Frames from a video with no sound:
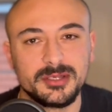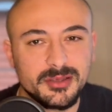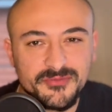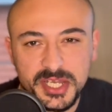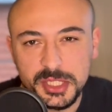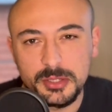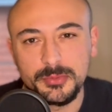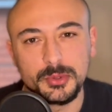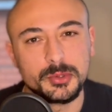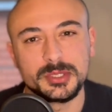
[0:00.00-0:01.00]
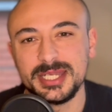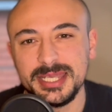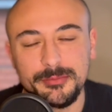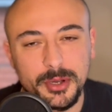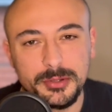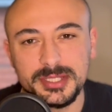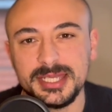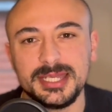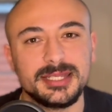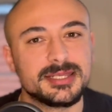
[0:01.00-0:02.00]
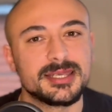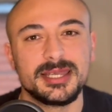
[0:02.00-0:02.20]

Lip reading: vegetables, lean proteins,